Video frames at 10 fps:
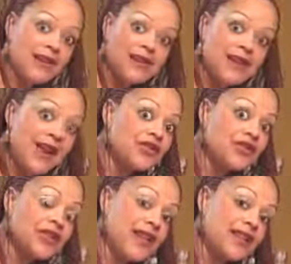this next
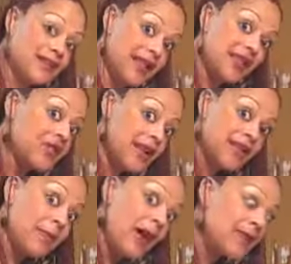30 days as interesting
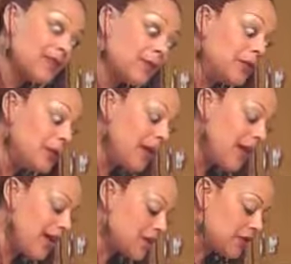as possible,
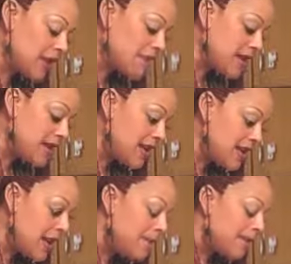because for
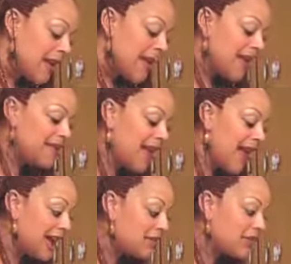me, it's
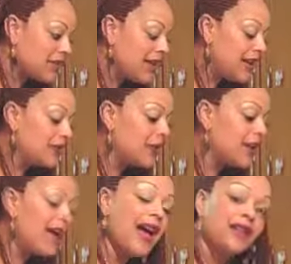actually
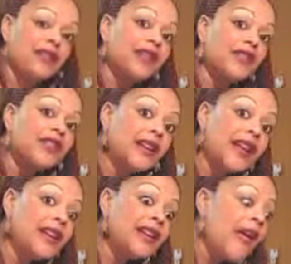learning how to love
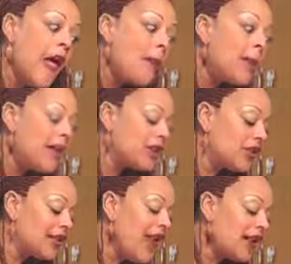cooking, but
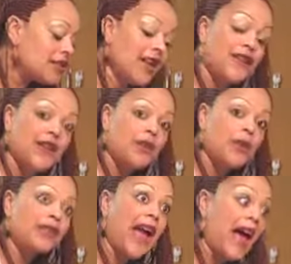learning how to love it
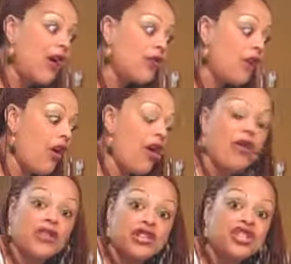without
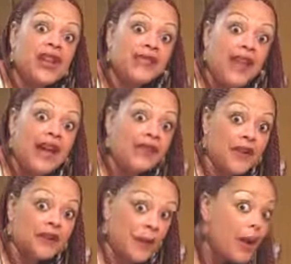all the shit that
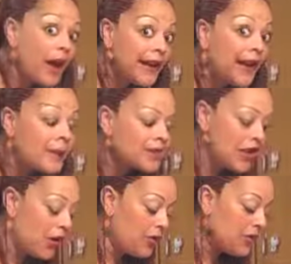fucks my body up.
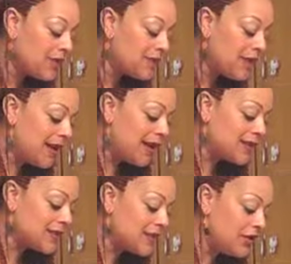So this
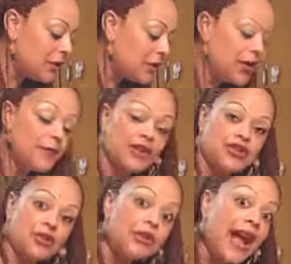means, pretty
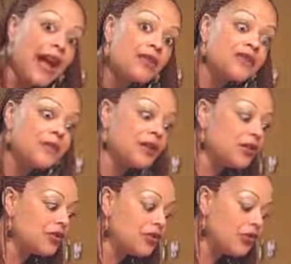much no cow's
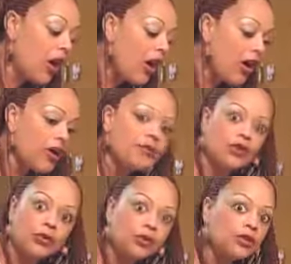milk, no carbs,
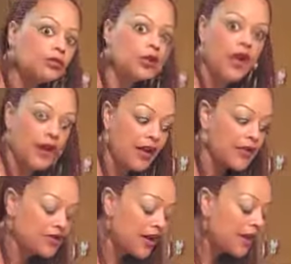no gluten, all that
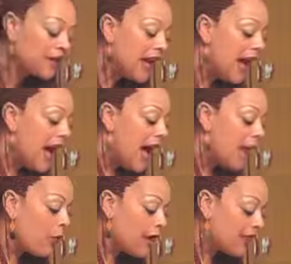other stuff.
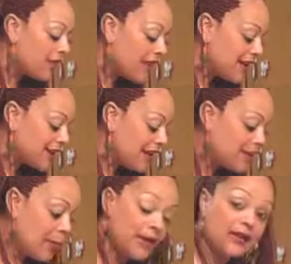One of the things
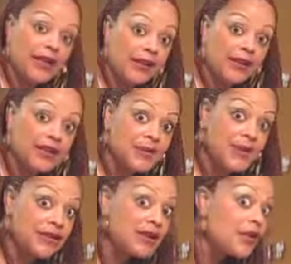that's abundantly clear,
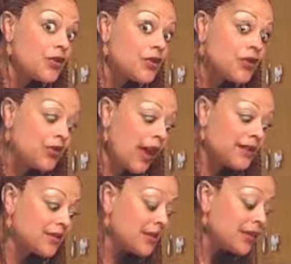especially to those of you who
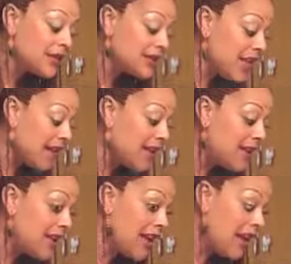like to cook, is that
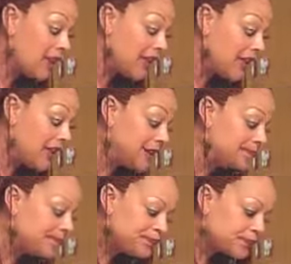eating
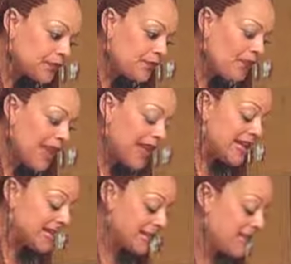healthy
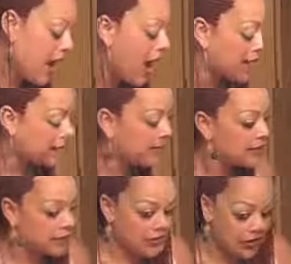is not
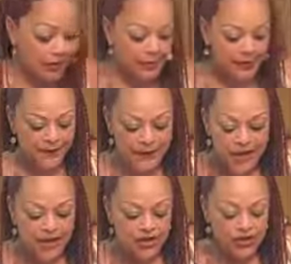cheap.
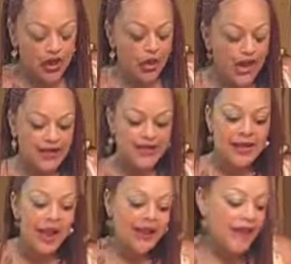So I
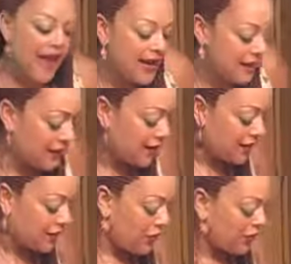decided that if
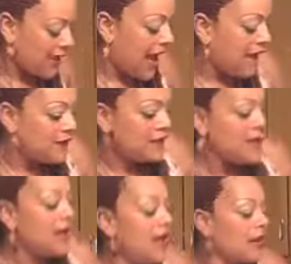this is going to have to
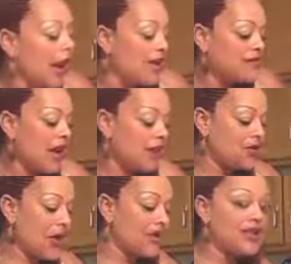be a lifestyle
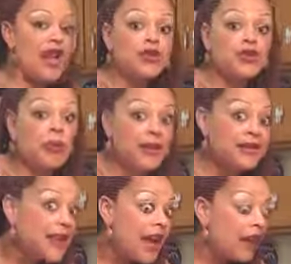change, not just for
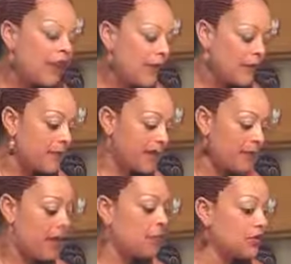myself, but for me to
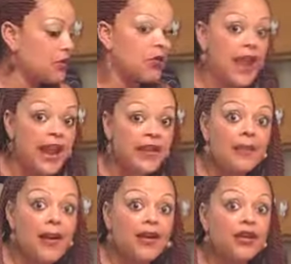be able to create a
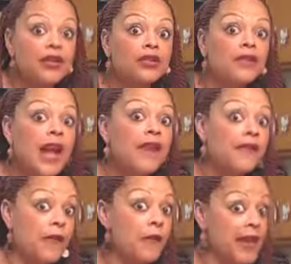better life
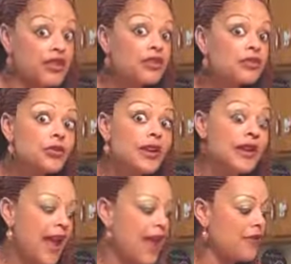for my children
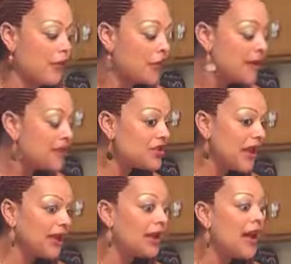and for
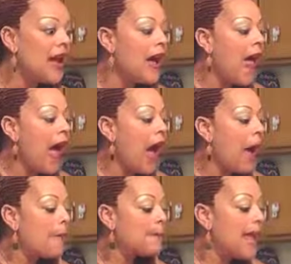BJ,
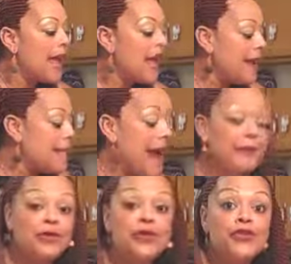it
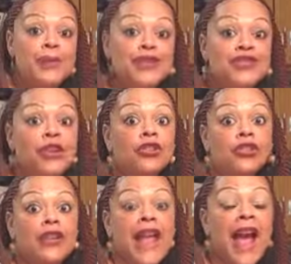might behoove me to start
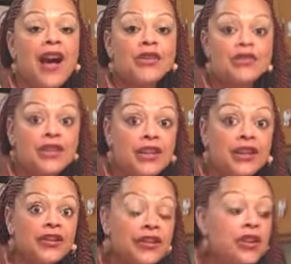learning how
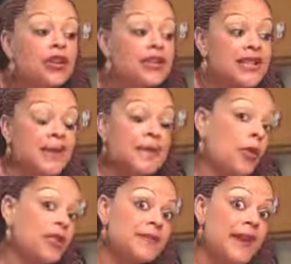to cook some of the
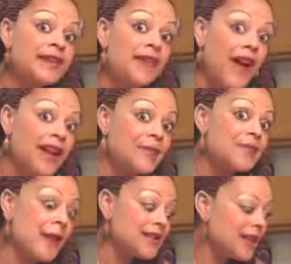more expensive
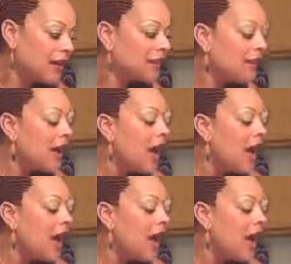items myself.